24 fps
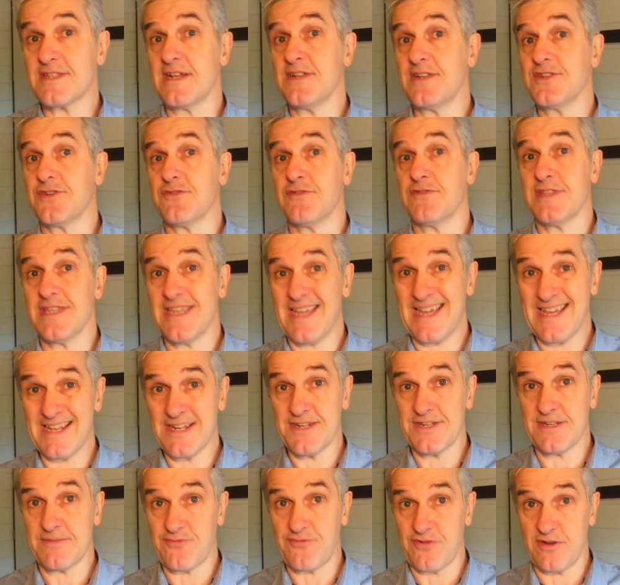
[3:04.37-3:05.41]
done during the
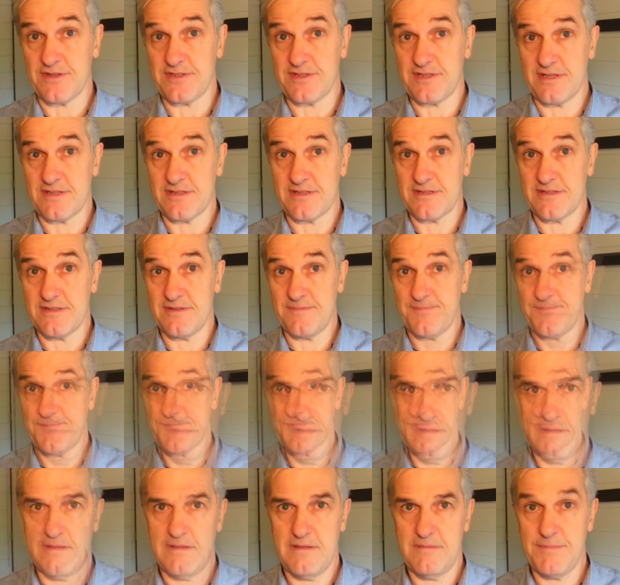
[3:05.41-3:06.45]
editing process.
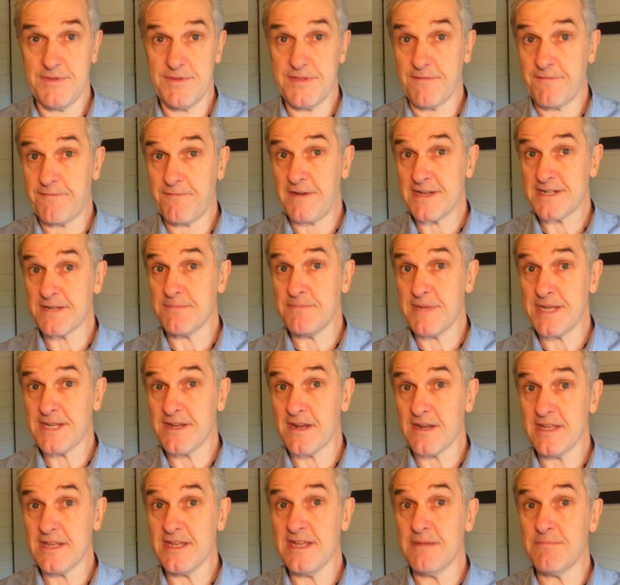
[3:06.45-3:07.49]
But the
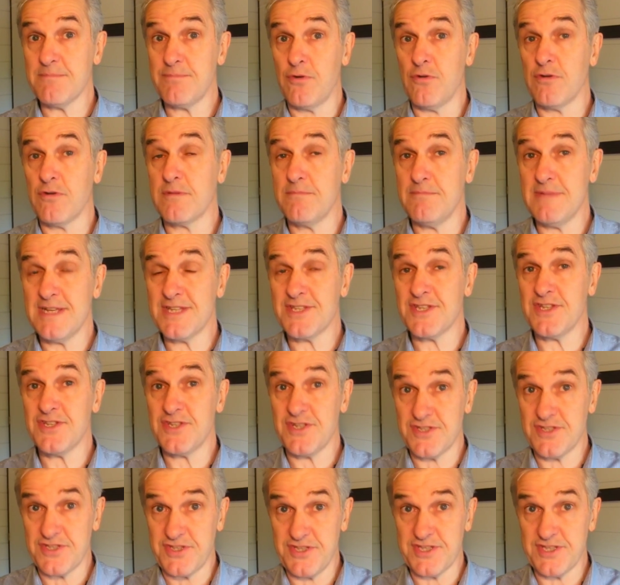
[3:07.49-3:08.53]
fundamentally important
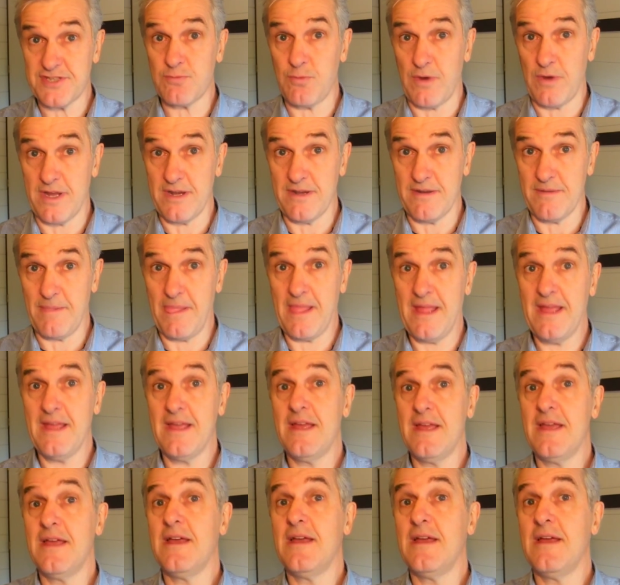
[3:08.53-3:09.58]
message is this one.
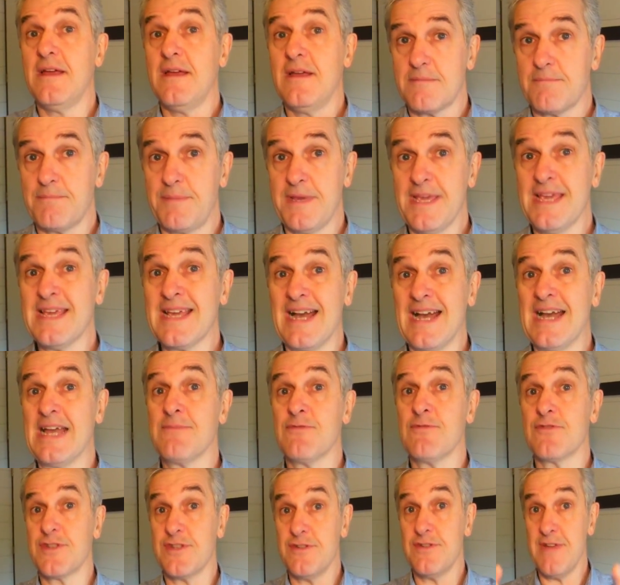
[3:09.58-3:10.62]
Being
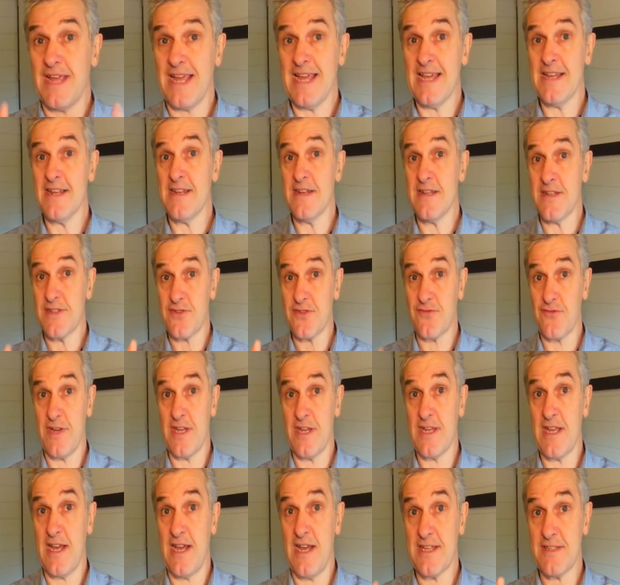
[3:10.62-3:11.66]
able to edit a
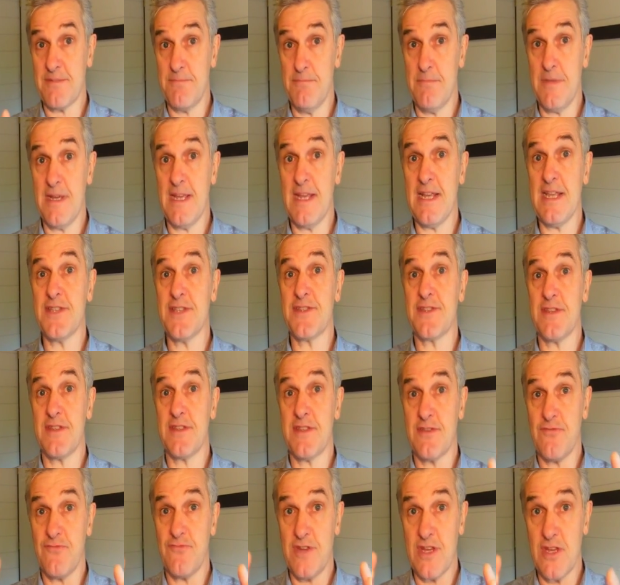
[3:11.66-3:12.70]
screencast means
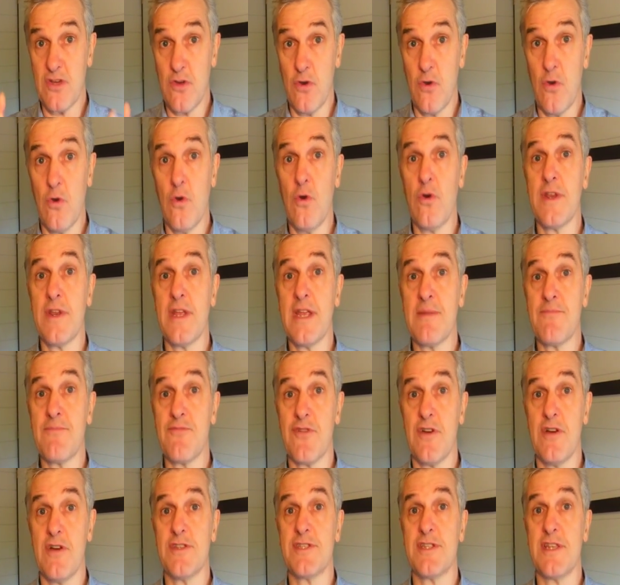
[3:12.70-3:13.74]
that the recording
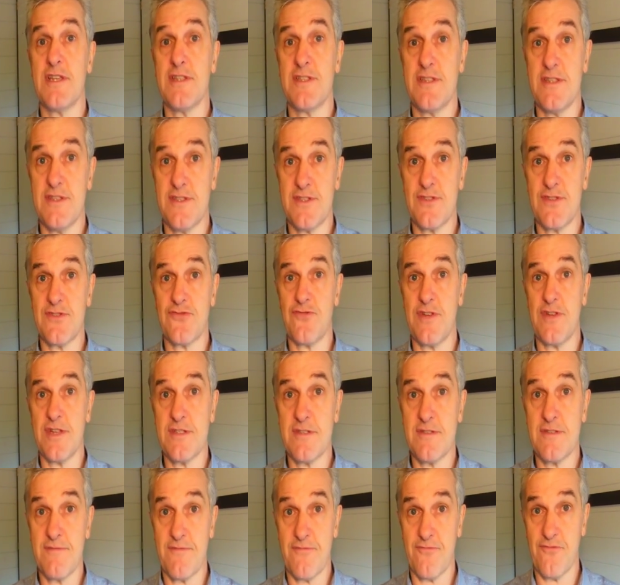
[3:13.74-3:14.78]
process is
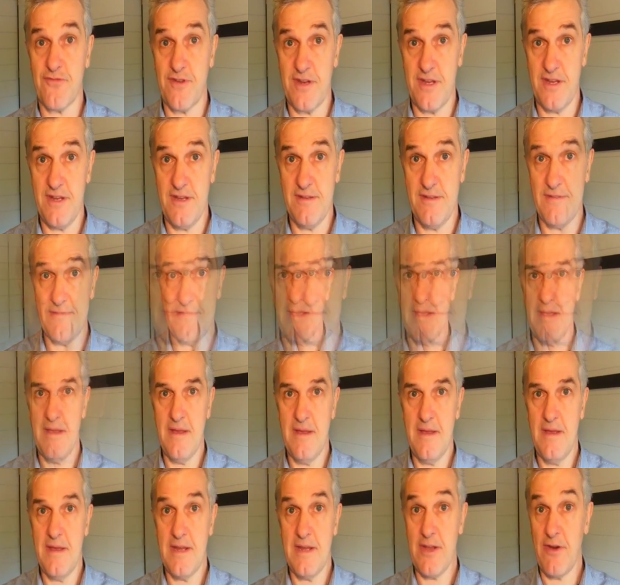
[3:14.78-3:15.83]
stress-free.
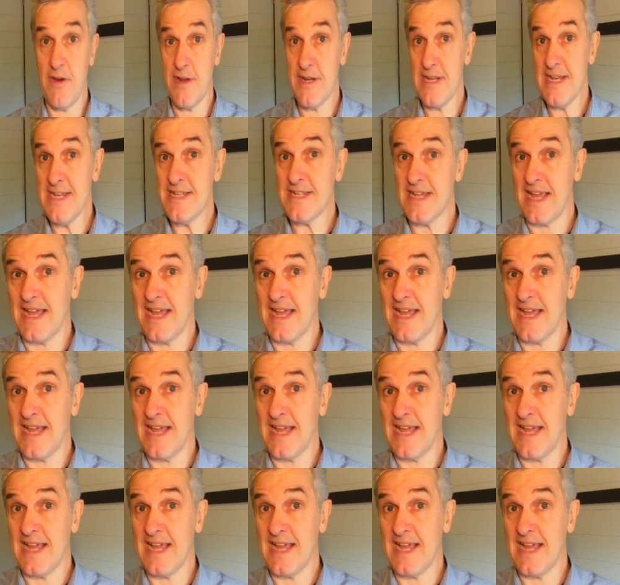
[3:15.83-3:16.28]
Now, I need